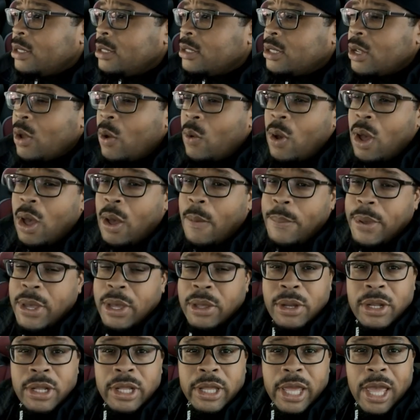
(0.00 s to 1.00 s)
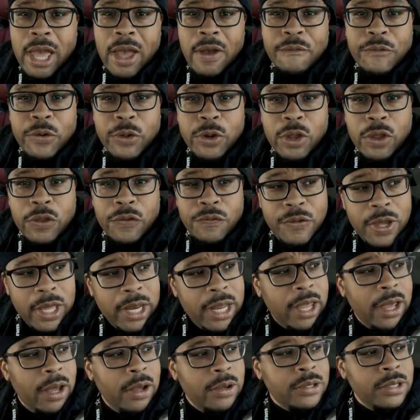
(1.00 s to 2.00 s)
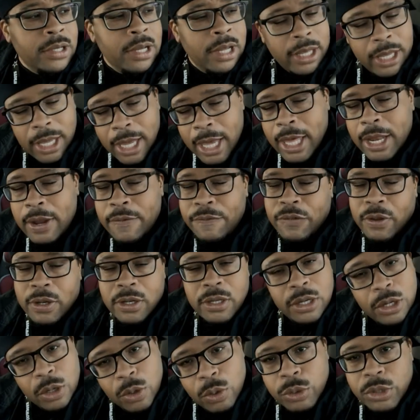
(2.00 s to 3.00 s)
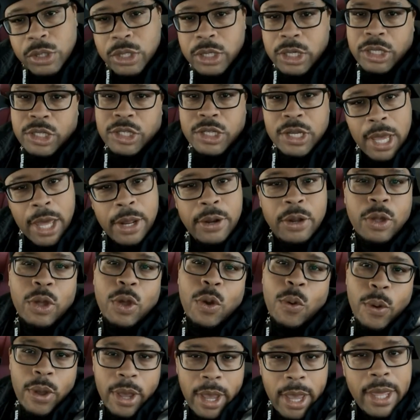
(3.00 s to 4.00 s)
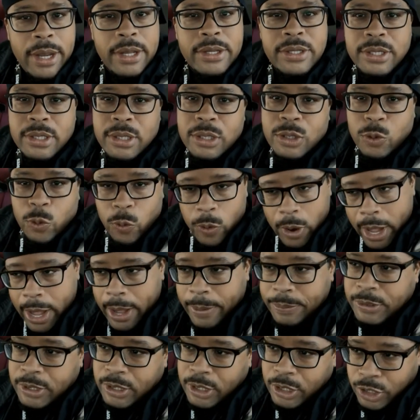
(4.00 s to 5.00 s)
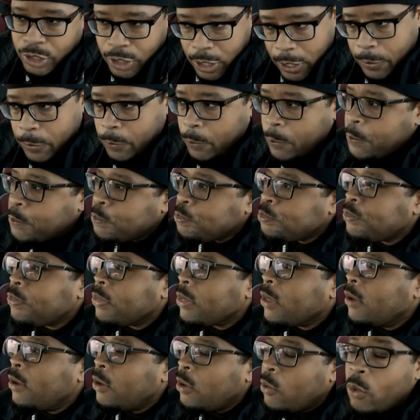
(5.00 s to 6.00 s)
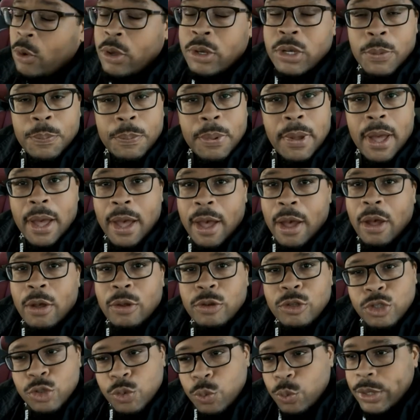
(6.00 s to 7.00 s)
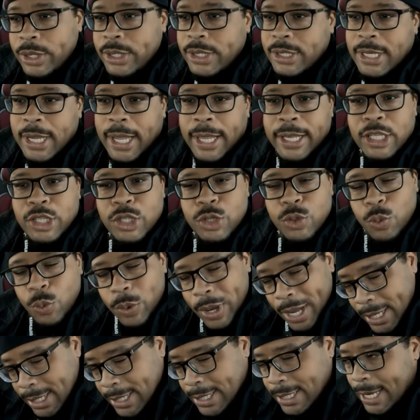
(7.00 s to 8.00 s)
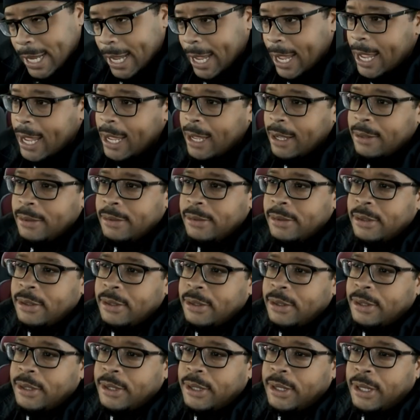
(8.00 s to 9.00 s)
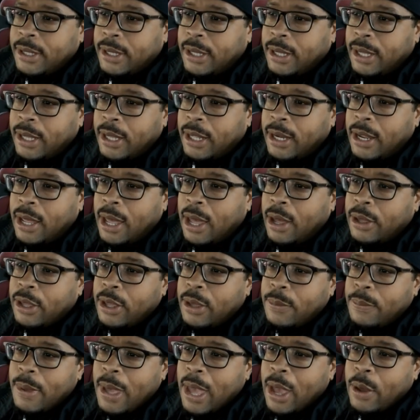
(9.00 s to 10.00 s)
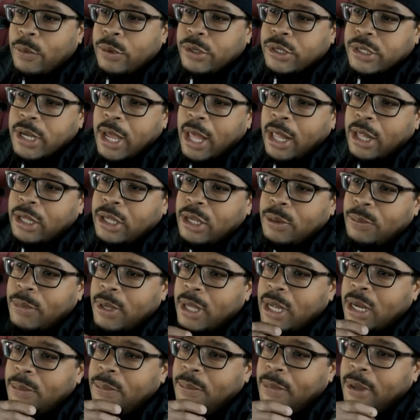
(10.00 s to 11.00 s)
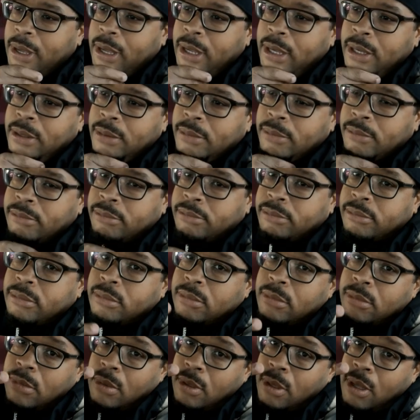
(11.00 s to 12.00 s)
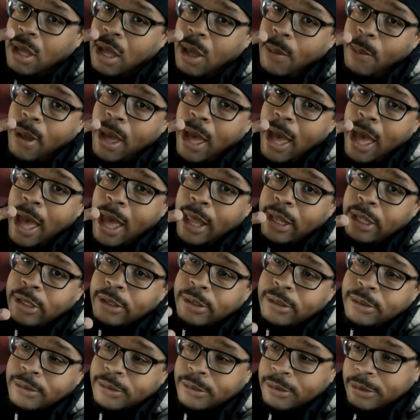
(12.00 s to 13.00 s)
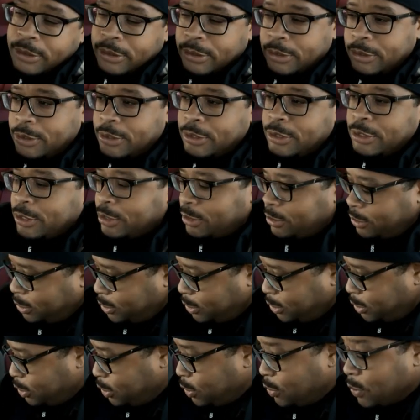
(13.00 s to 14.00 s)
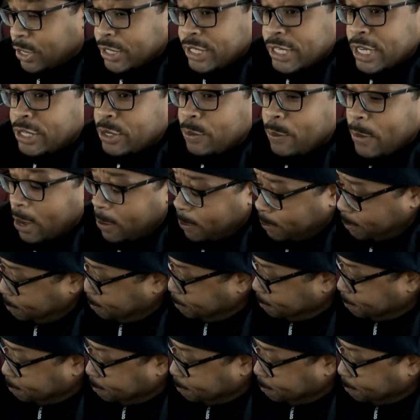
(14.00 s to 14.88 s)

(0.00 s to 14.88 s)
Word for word: So uh, be on the lookout for those videos. And again, if you're new to the channel, go ahead and subscribe to the channel. Going up all 2020. And I'll get back with y'all in a minute, man. I'ma holler. You gotta say something, babe?